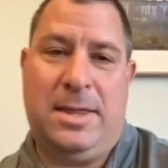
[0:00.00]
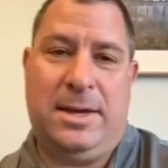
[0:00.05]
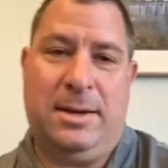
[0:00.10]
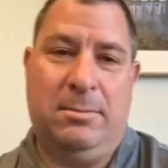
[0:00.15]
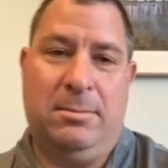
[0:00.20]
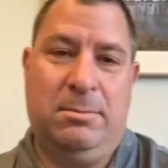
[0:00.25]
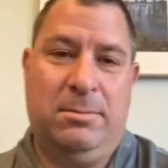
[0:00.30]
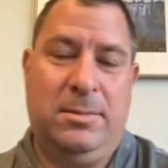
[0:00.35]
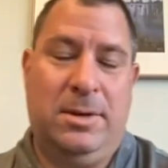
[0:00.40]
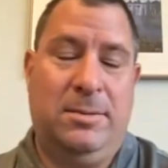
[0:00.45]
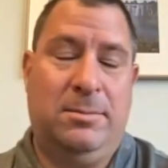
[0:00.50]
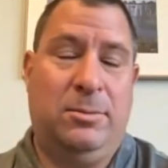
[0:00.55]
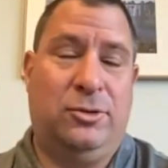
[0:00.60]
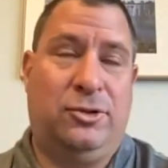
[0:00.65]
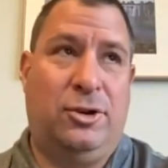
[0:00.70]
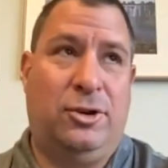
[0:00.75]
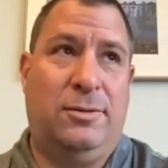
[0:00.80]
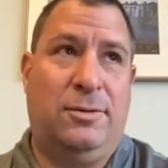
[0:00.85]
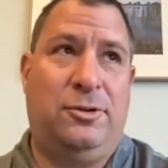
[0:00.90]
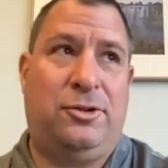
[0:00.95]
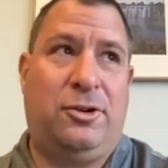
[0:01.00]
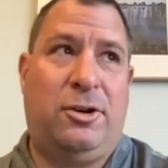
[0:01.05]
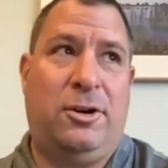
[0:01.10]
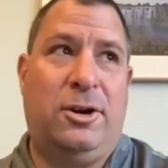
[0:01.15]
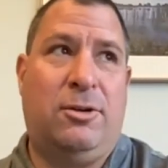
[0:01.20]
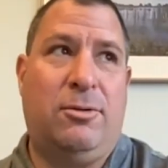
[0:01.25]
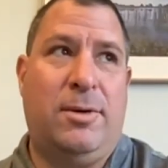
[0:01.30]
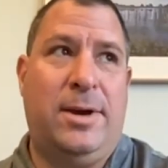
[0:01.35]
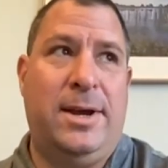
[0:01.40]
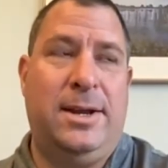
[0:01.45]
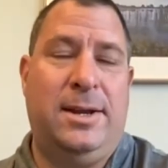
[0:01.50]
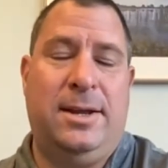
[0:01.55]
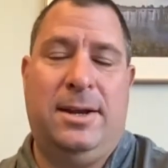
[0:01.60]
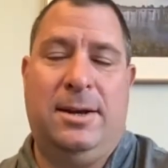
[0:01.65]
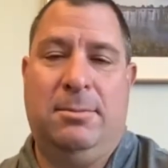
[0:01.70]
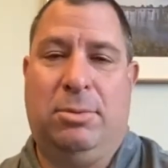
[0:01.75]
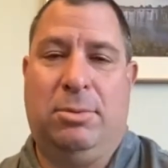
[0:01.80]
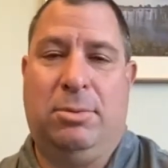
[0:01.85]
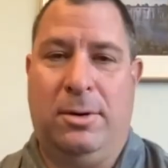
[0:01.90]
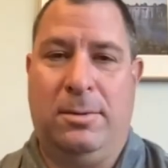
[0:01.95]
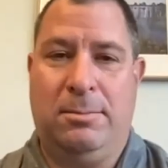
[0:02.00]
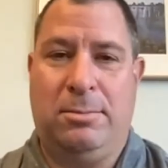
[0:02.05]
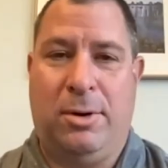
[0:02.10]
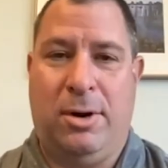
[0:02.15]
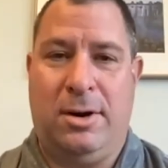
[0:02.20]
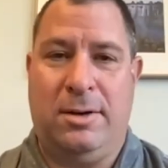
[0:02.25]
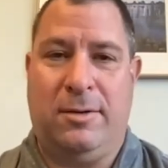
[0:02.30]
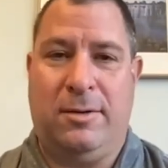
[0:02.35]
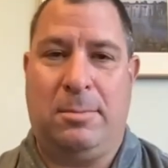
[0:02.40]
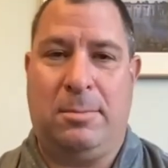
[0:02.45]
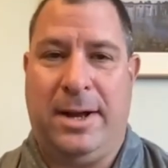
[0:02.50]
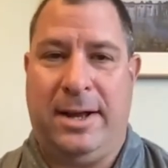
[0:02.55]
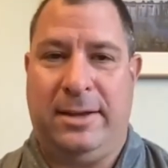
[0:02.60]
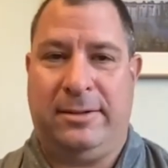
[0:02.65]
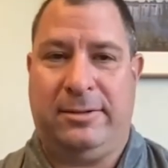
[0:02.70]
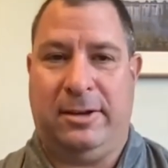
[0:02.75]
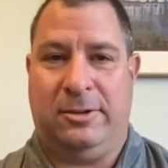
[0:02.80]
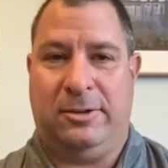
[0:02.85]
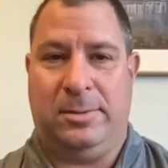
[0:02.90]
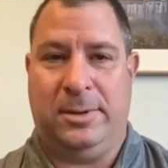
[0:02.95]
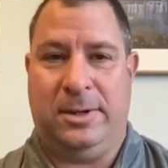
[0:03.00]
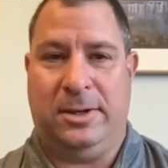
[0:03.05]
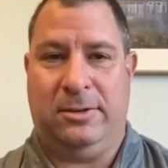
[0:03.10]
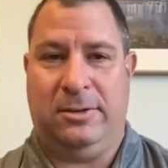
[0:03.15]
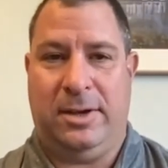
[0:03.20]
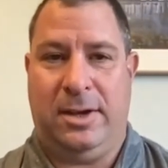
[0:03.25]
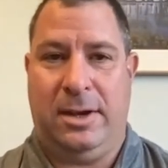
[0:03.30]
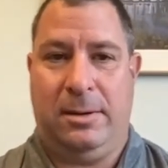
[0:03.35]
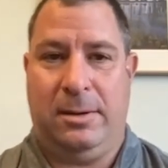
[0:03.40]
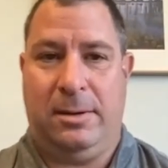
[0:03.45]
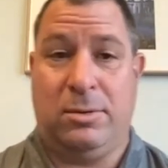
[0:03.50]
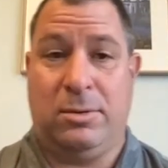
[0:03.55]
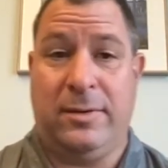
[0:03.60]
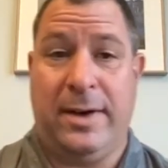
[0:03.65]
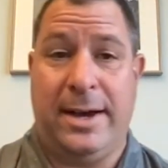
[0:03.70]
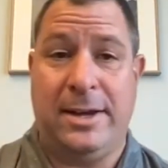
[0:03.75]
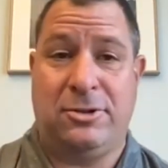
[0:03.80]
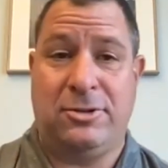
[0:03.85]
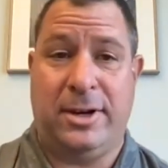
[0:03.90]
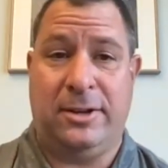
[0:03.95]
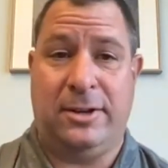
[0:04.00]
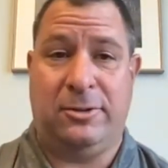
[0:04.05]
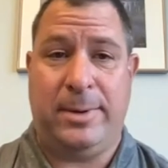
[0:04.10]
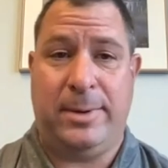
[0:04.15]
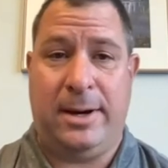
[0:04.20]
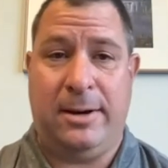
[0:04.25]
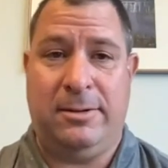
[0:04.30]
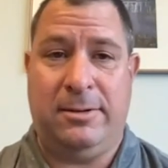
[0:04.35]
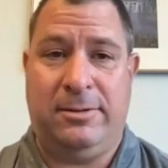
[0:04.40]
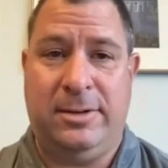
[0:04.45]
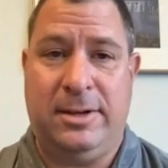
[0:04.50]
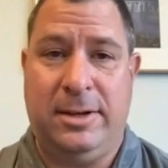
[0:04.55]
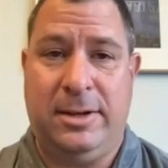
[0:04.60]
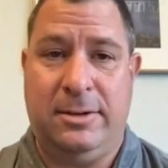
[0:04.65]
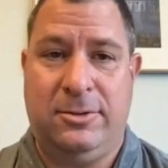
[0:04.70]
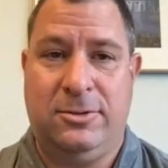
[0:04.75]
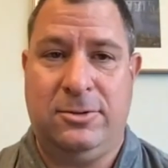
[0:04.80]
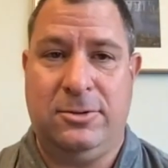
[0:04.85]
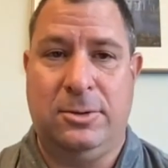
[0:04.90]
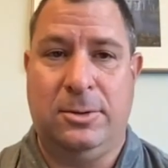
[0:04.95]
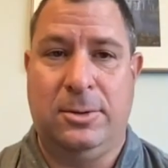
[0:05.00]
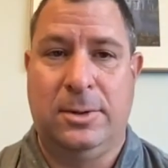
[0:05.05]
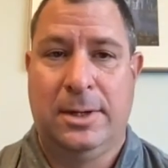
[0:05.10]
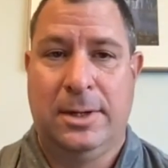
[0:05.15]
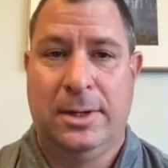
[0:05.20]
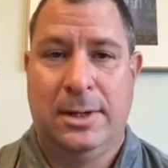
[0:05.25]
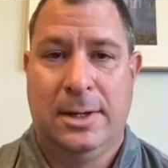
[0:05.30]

think observers are a great and important part of our process, because they provide transparency to